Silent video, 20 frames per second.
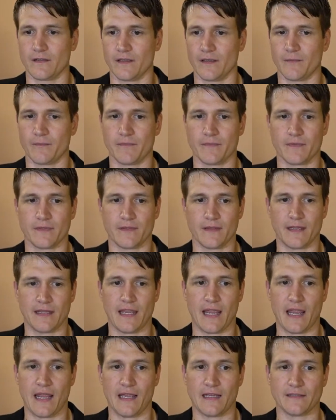Yep, they
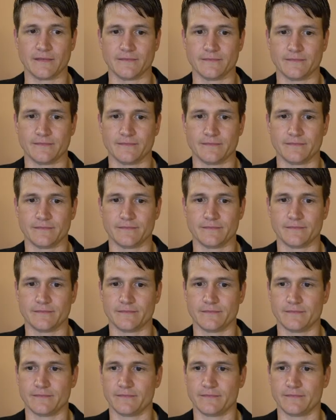can.
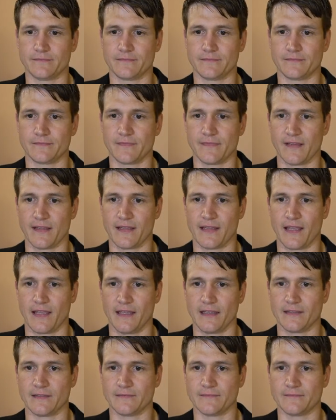They
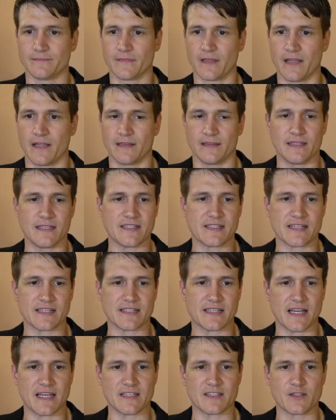can. Lisa
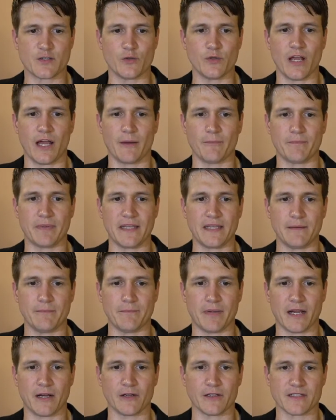says, do not be
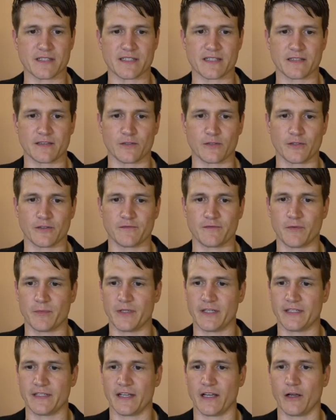embarrassed. Learn from
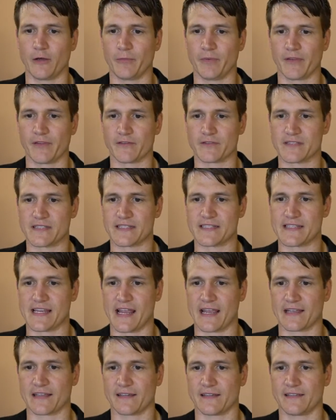it and help others.
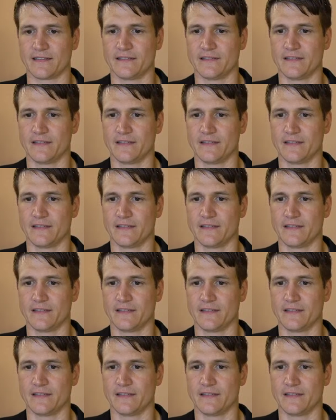Exactly.